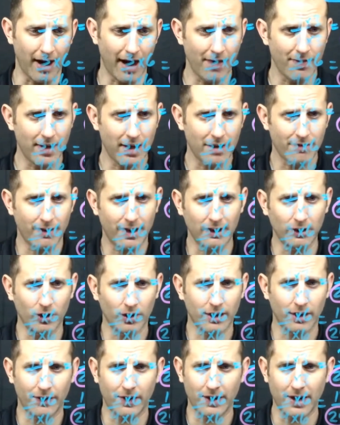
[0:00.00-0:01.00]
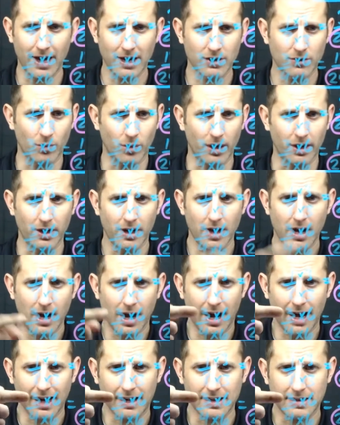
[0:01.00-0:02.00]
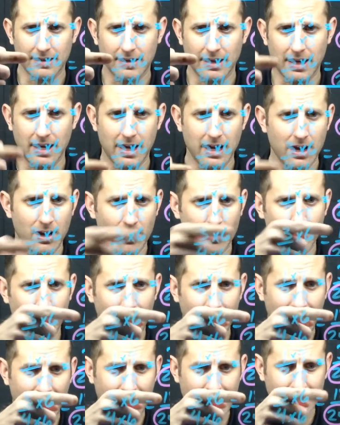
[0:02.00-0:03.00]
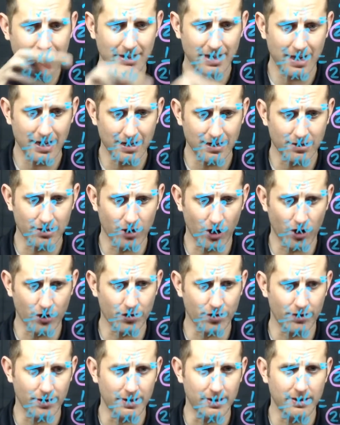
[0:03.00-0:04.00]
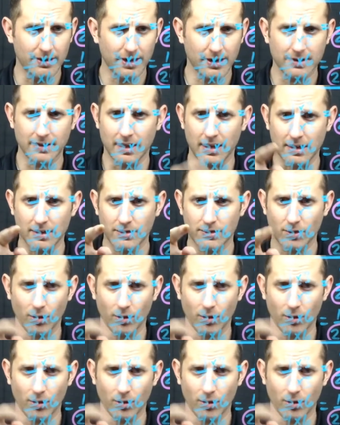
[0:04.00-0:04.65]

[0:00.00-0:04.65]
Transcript: And then if I look at the next one, I can see here that 18 is larger than 16,